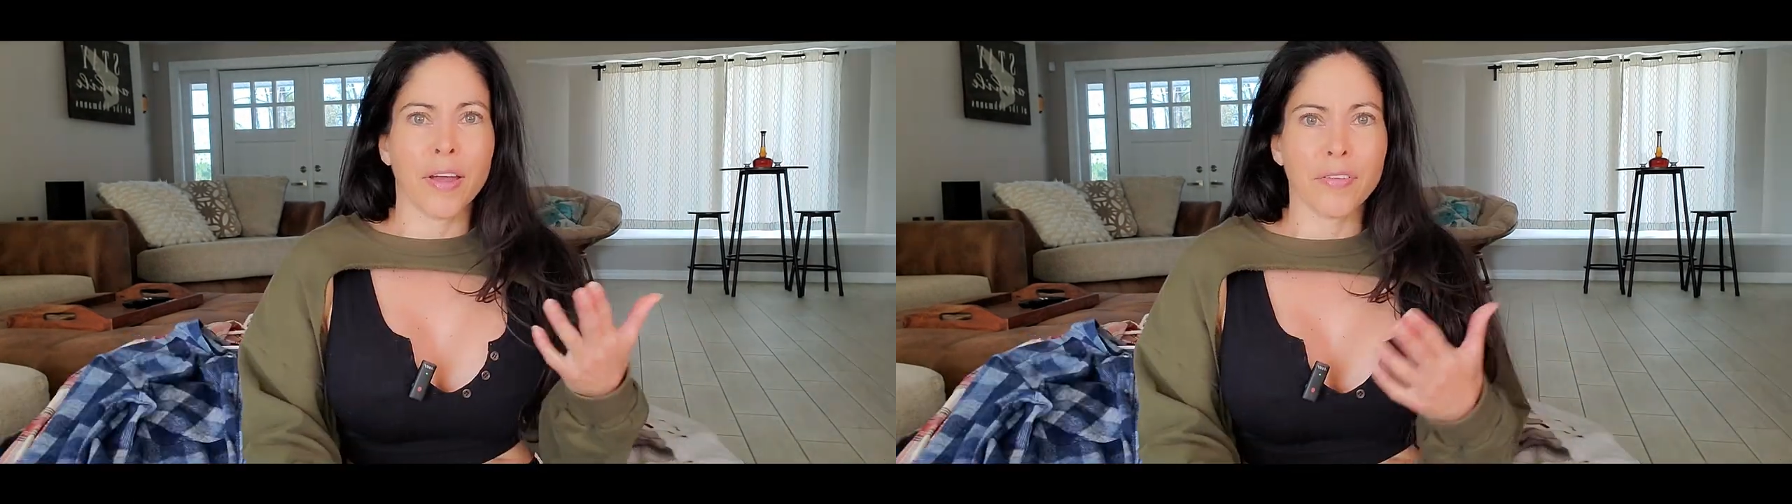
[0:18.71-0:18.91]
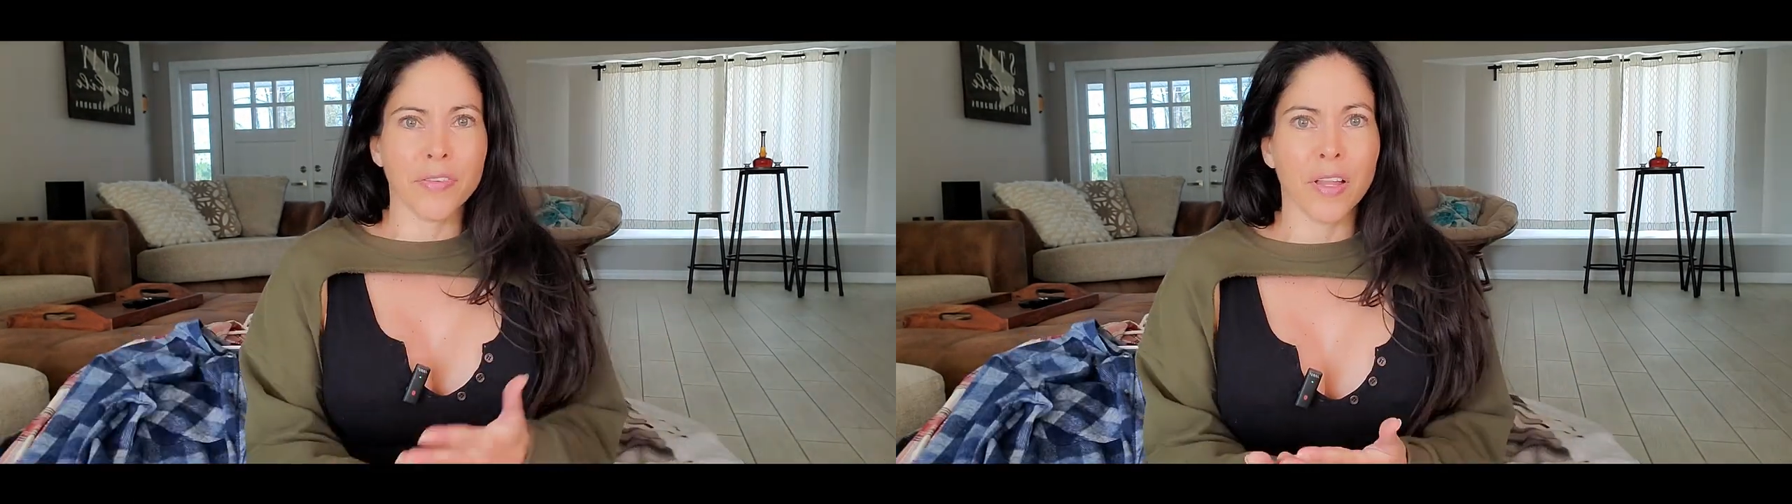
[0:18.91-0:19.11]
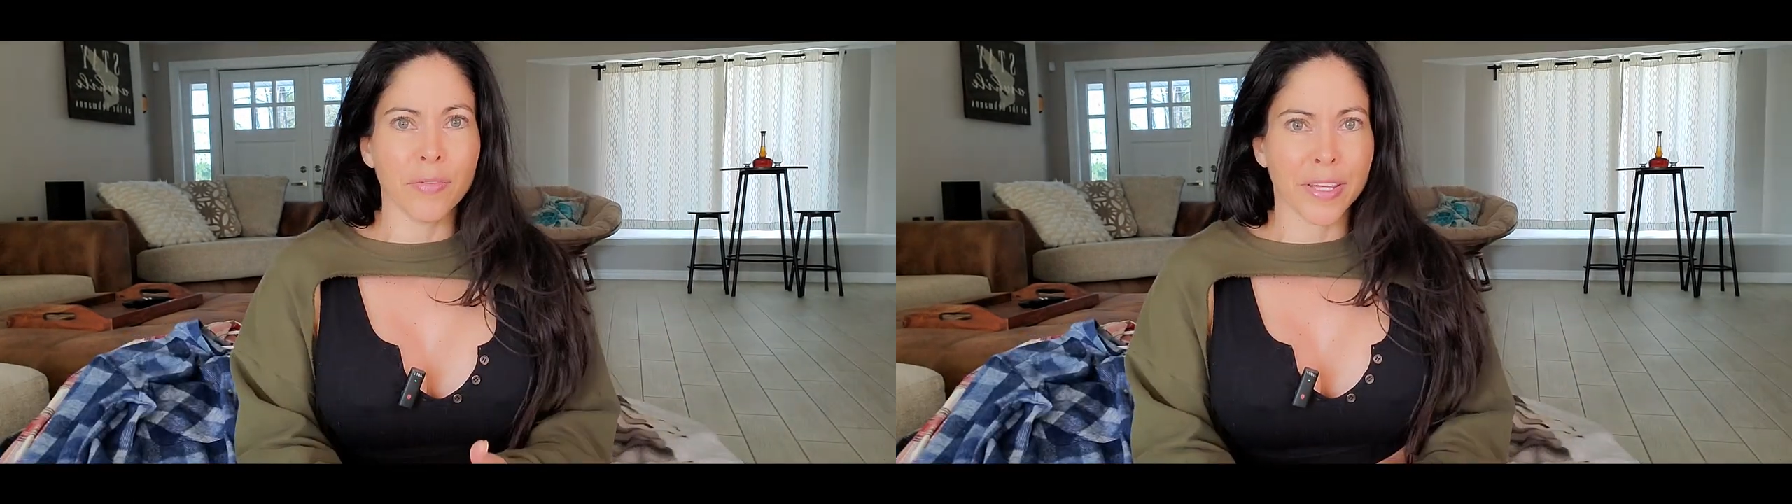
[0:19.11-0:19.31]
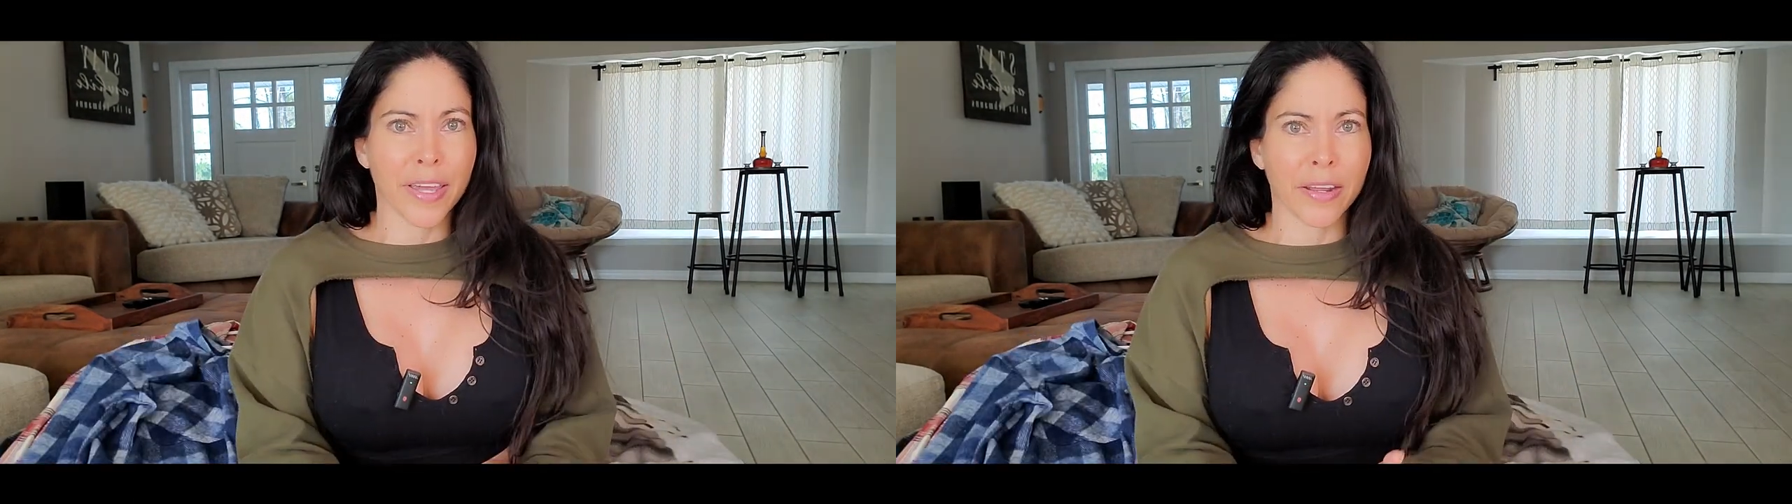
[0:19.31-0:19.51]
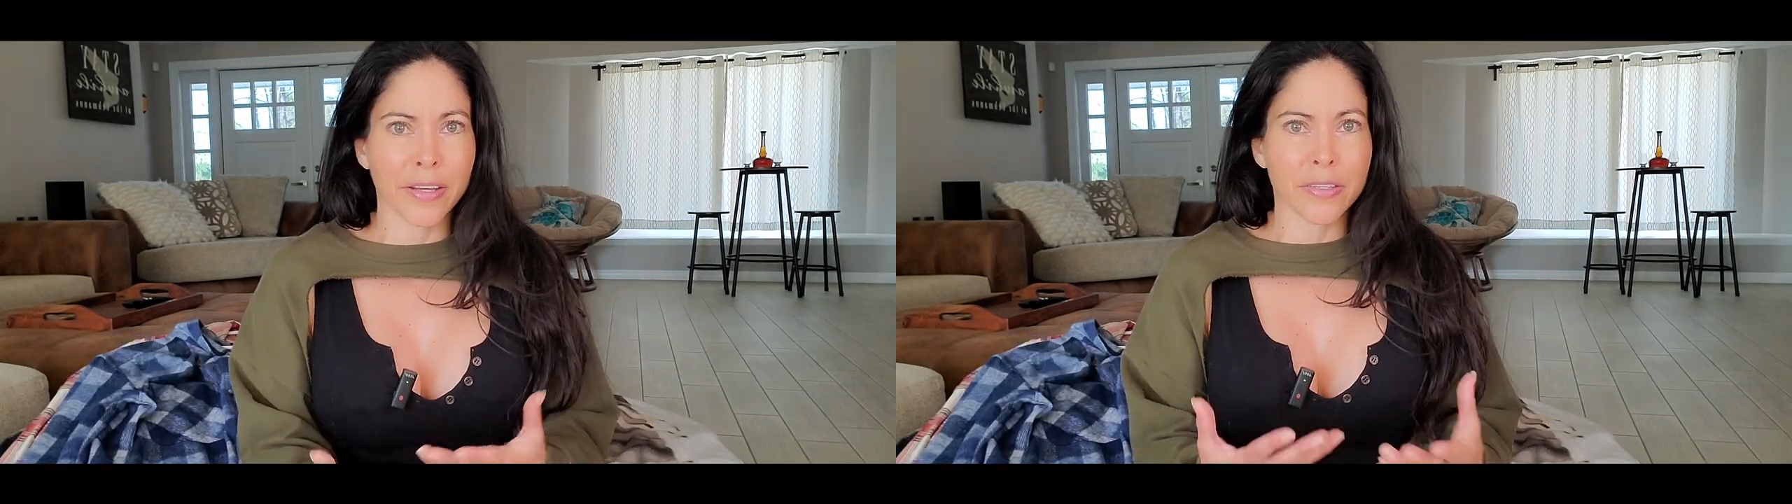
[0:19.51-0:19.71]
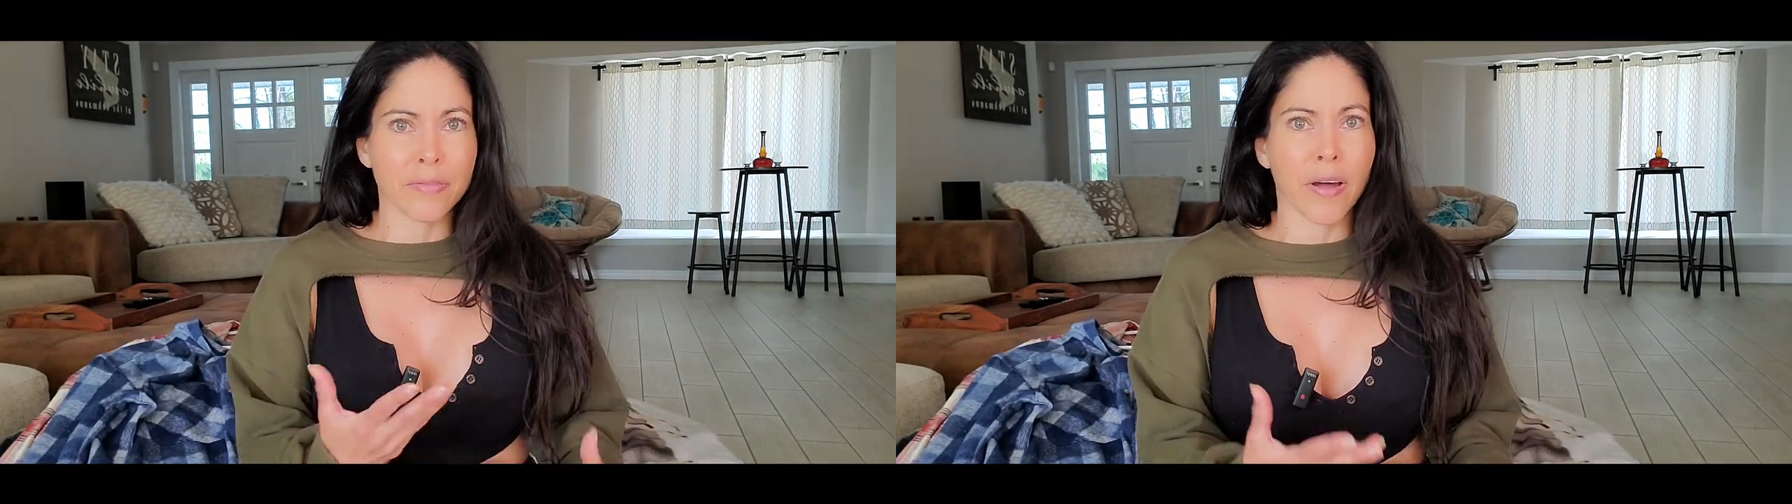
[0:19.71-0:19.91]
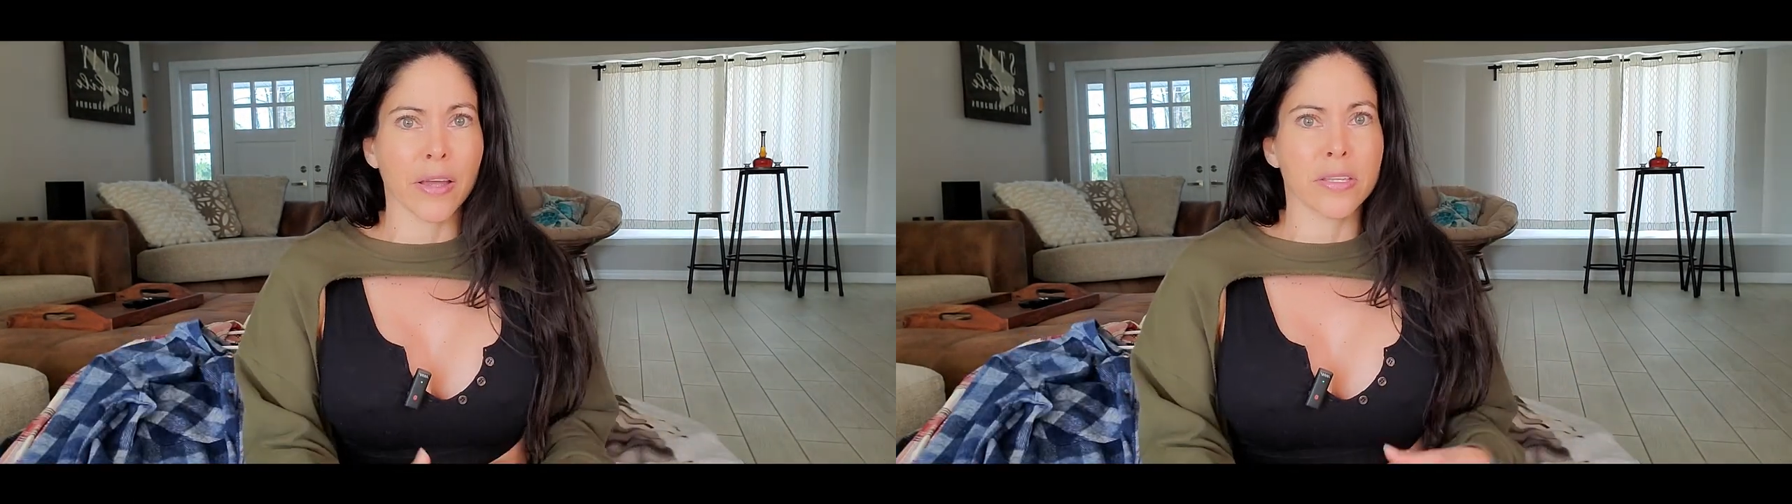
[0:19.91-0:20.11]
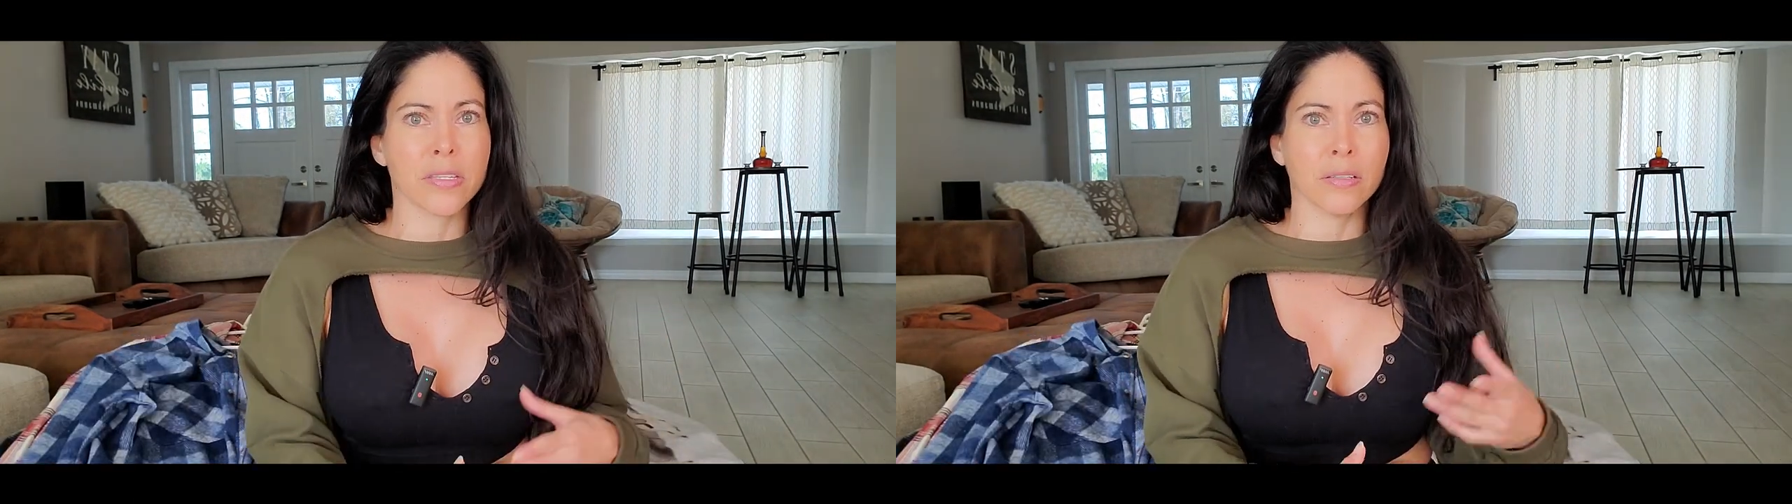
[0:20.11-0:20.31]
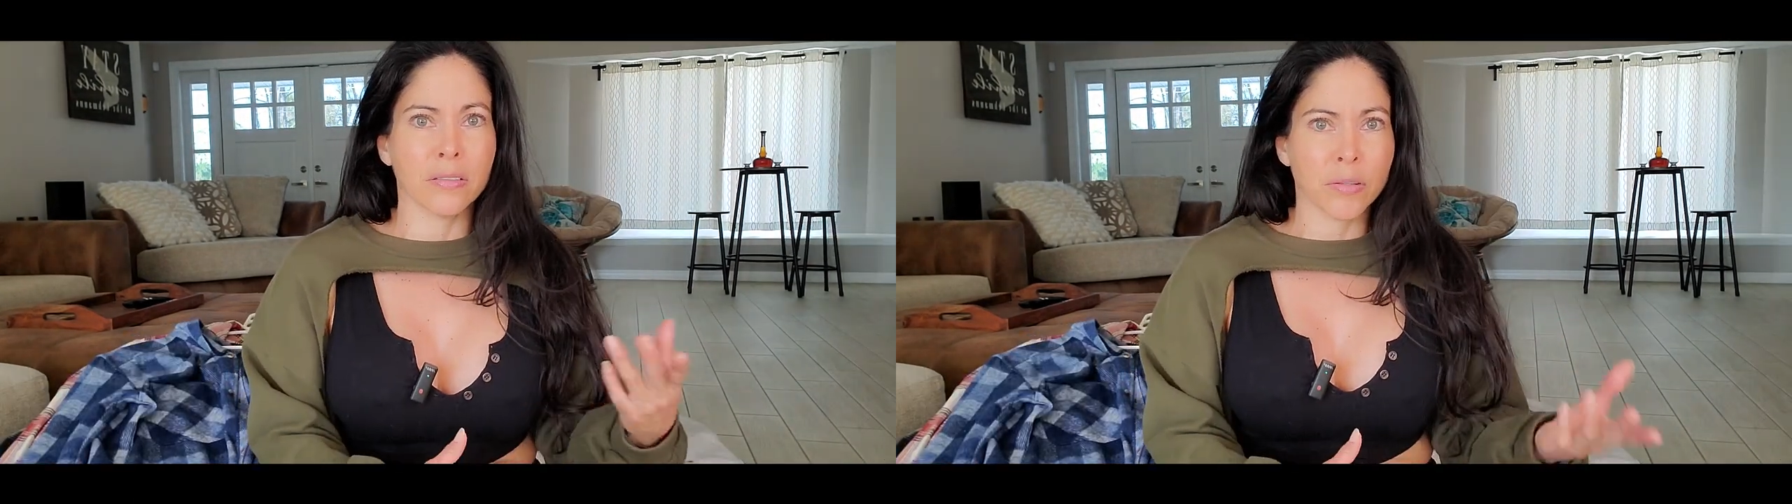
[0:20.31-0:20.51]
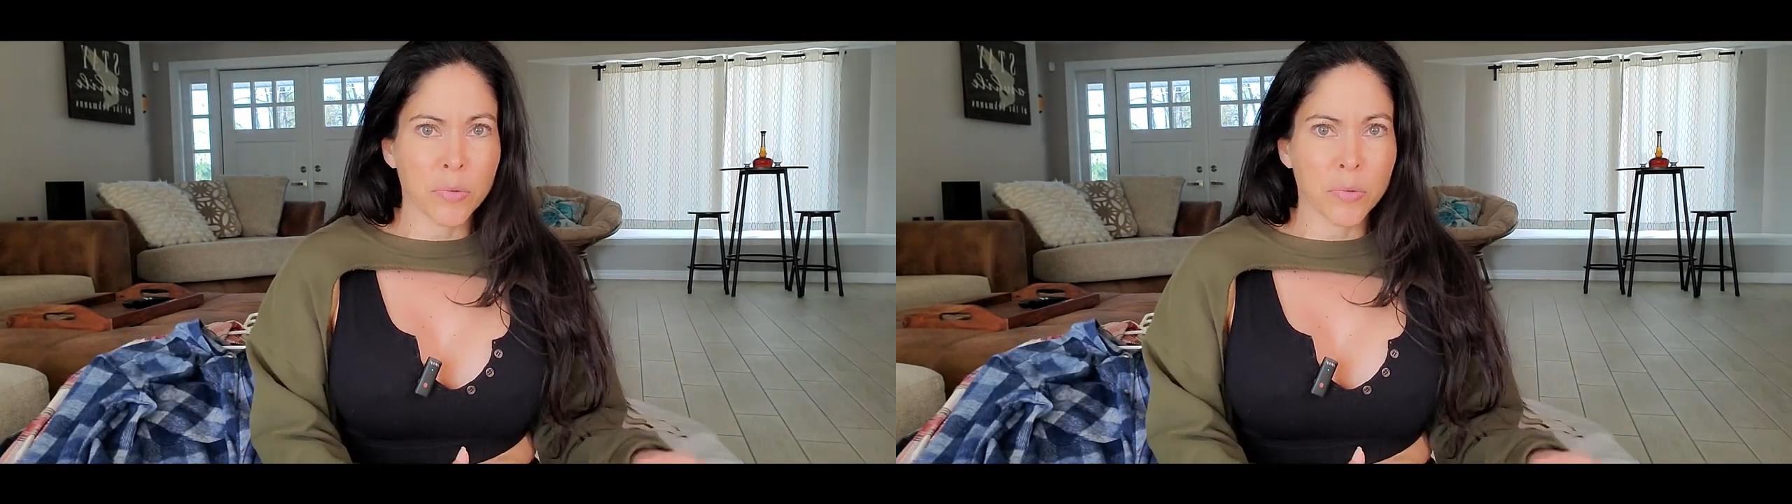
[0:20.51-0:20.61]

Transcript: i feel obligated to buy some